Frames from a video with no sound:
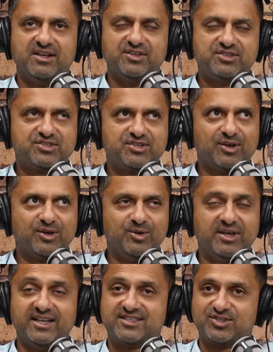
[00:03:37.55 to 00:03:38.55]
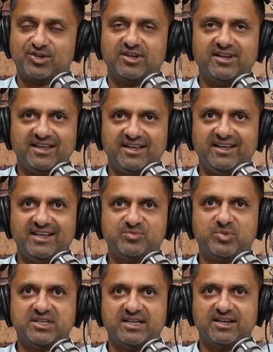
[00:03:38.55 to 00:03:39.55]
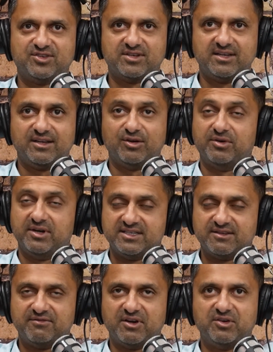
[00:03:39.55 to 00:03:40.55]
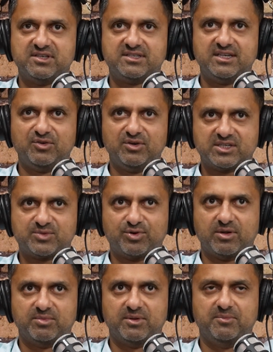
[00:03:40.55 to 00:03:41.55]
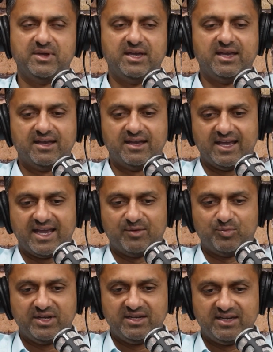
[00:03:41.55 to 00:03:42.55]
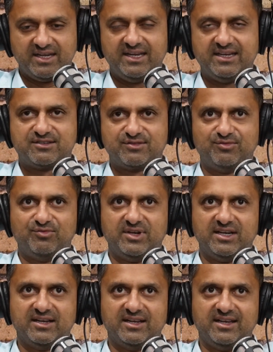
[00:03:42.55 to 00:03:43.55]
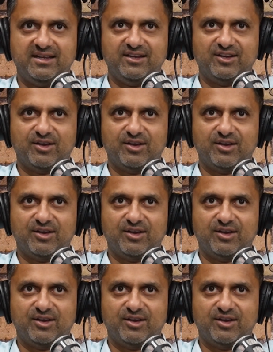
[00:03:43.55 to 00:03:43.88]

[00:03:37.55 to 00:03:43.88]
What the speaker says: So it certainly is potentially, or it is a very serious problem, and we need to really,